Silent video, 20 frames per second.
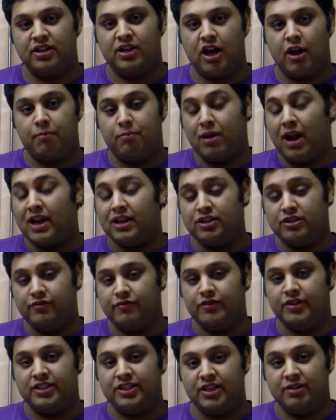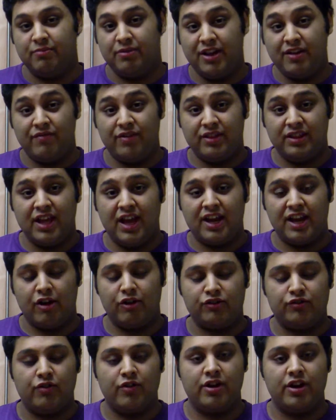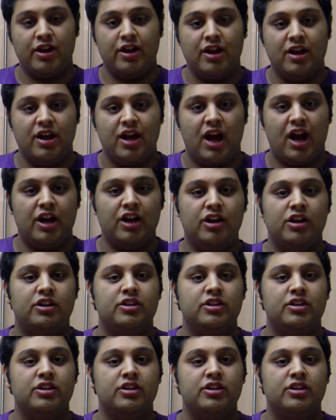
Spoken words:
I planned to visit, but even then I heard